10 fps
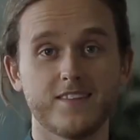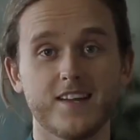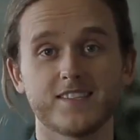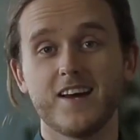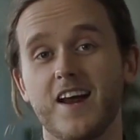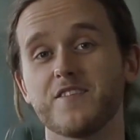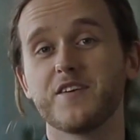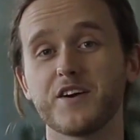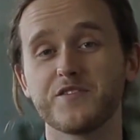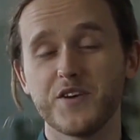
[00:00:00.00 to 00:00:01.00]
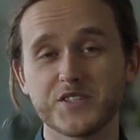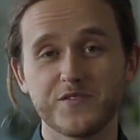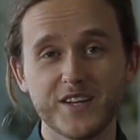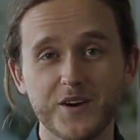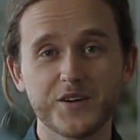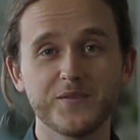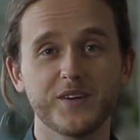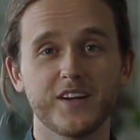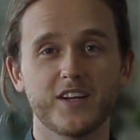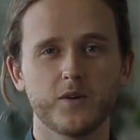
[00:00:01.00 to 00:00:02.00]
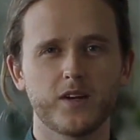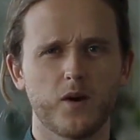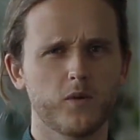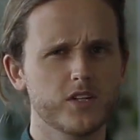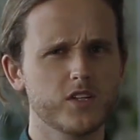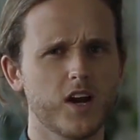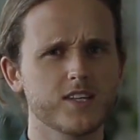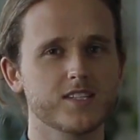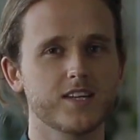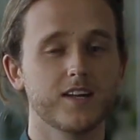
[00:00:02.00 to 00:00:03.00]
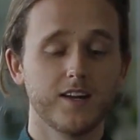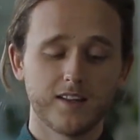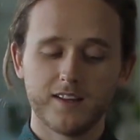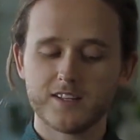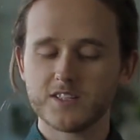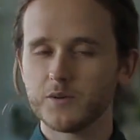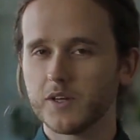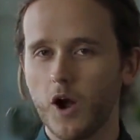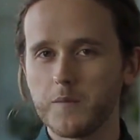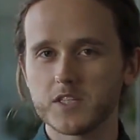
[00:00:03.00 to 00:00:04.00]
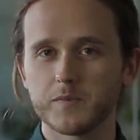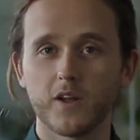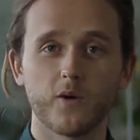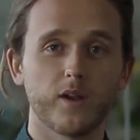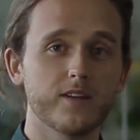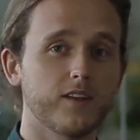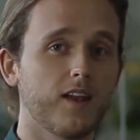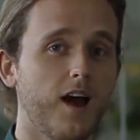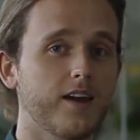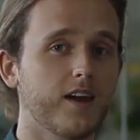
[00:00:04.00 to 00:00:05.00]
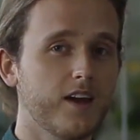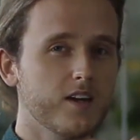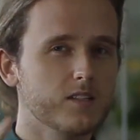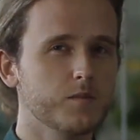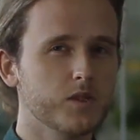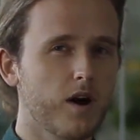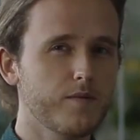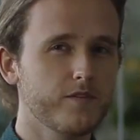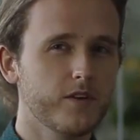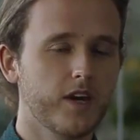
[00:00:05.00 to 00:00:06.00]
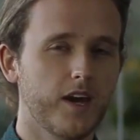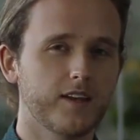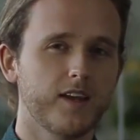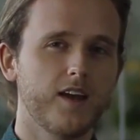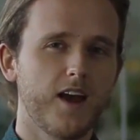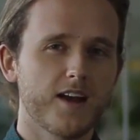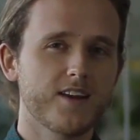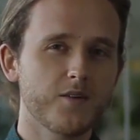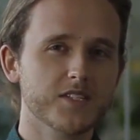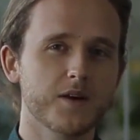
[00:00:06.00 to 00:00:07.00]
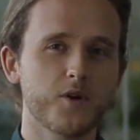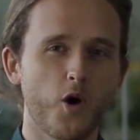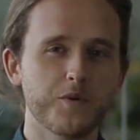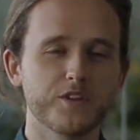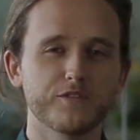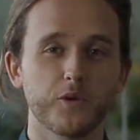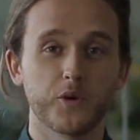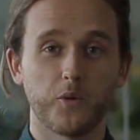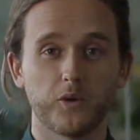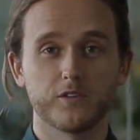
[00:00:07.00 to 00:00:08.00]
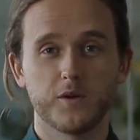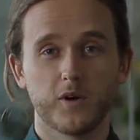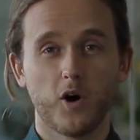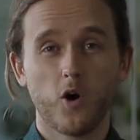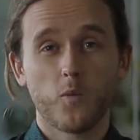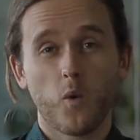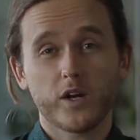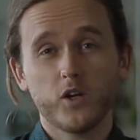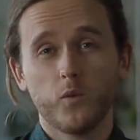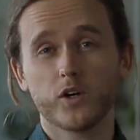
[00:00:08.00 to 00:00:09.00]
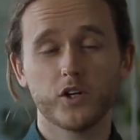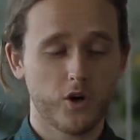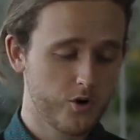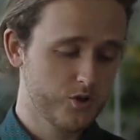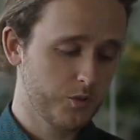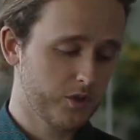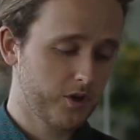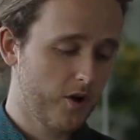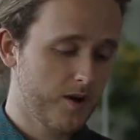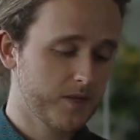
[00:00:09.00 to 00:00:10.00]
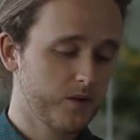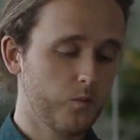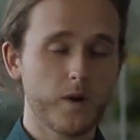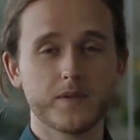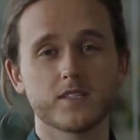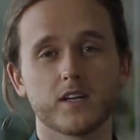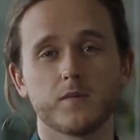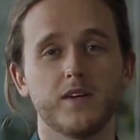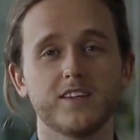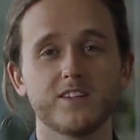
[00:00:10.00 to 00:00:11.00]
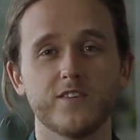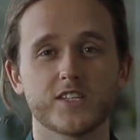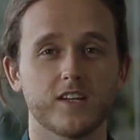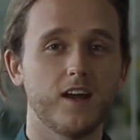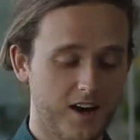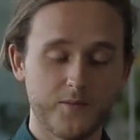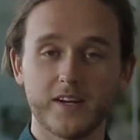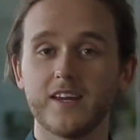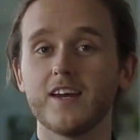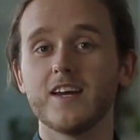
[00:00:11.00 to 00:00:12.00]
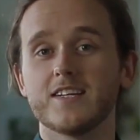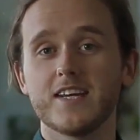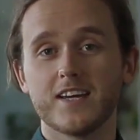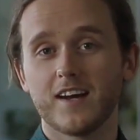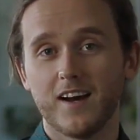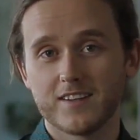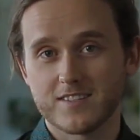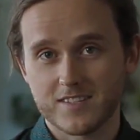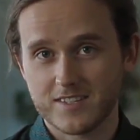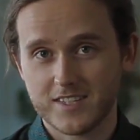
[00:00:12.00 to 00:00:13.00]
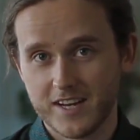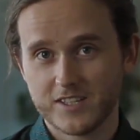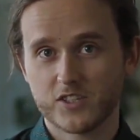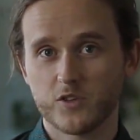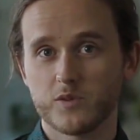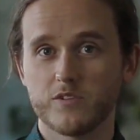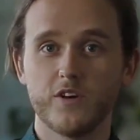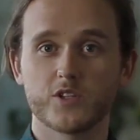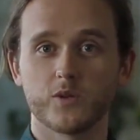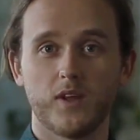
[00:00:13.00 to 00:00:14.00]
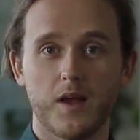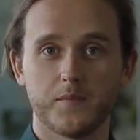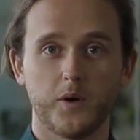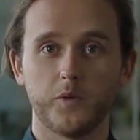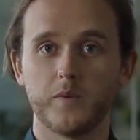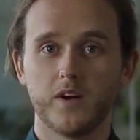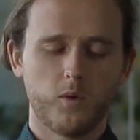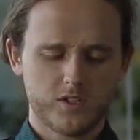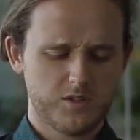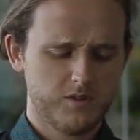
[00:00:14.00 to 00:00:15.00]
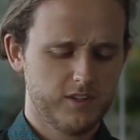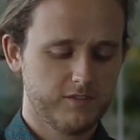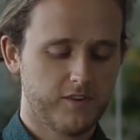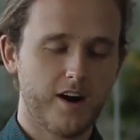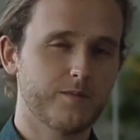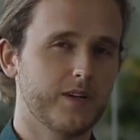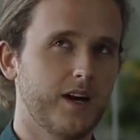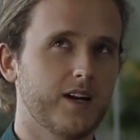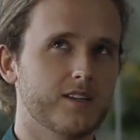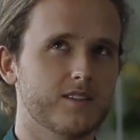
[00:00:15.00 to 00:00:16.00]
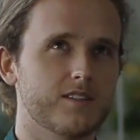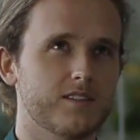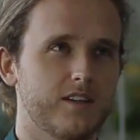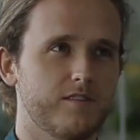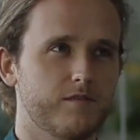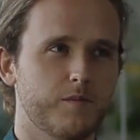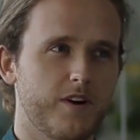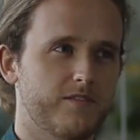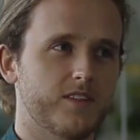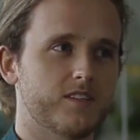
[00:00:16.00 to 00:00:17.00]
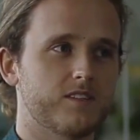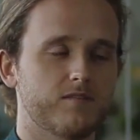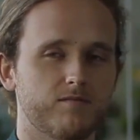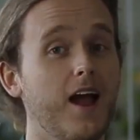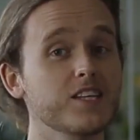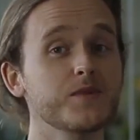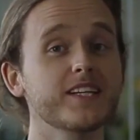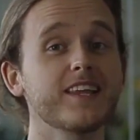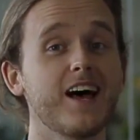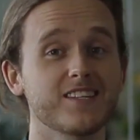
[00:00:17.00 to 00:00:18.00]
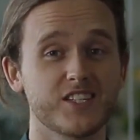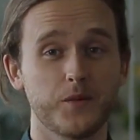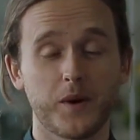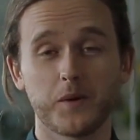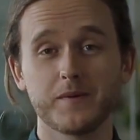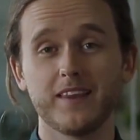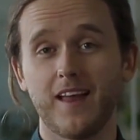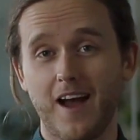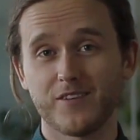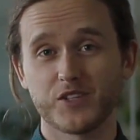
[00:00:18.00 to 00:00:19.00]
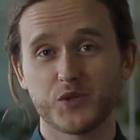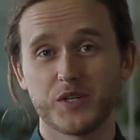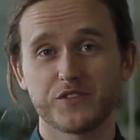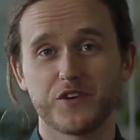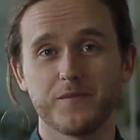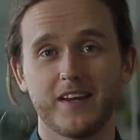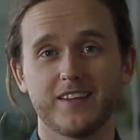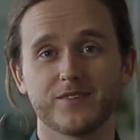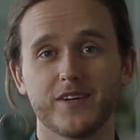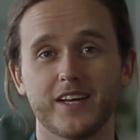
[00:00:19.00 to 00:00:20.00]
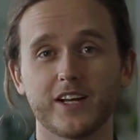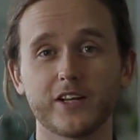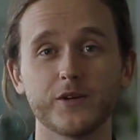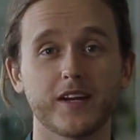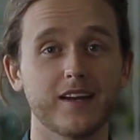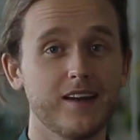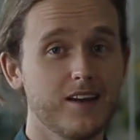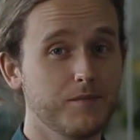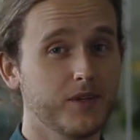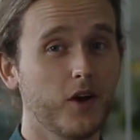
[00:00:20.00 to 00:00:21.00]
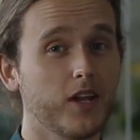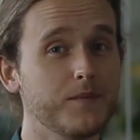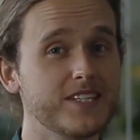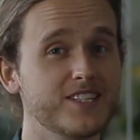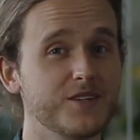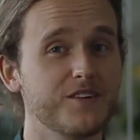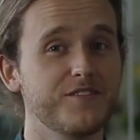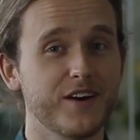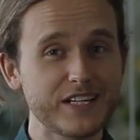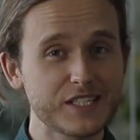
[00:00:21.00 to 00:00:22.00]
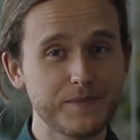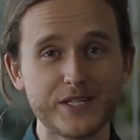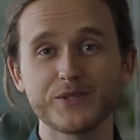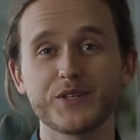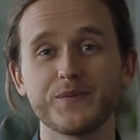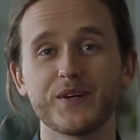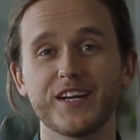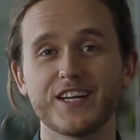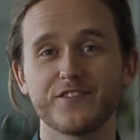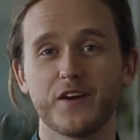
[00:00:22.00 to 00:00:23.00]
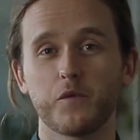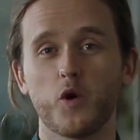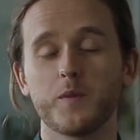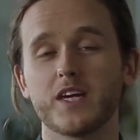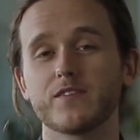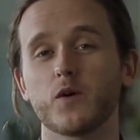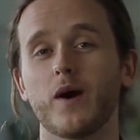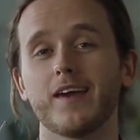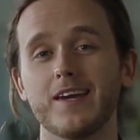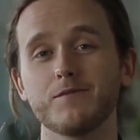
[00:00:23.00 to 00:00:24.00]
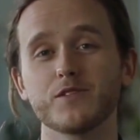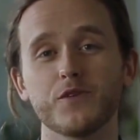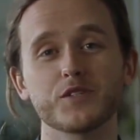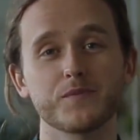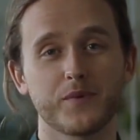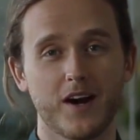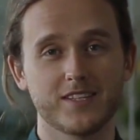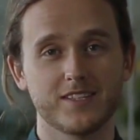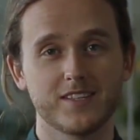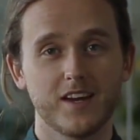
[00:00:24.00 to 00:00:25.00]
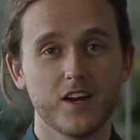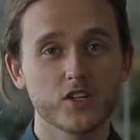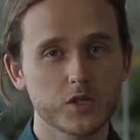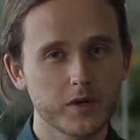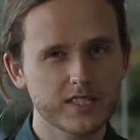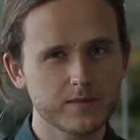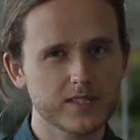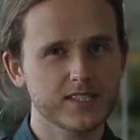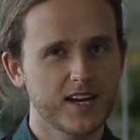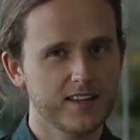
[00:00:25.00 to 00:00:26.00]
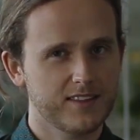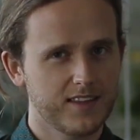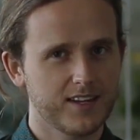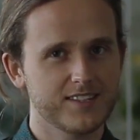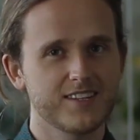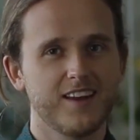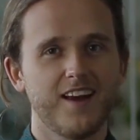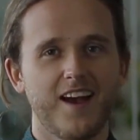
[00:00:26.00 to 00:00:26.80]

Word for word: And that's that, our very first video community Q&A. What did you guys think? Let us know in the comments below, leave a like, subscribe if you can, and now it's time to open the floor to all of you at home. What do you want to know? Do you want to know how many weapons are going to be in the division? How many tech artists does it take to screw in a virtual light bulb? What do environment artists eat for breakfast? As we did last year, we're going to be live on Twitch from E3, including, but not limited to, a very special community event where we'll be giving away heaps of awesome prizes showing some exciting things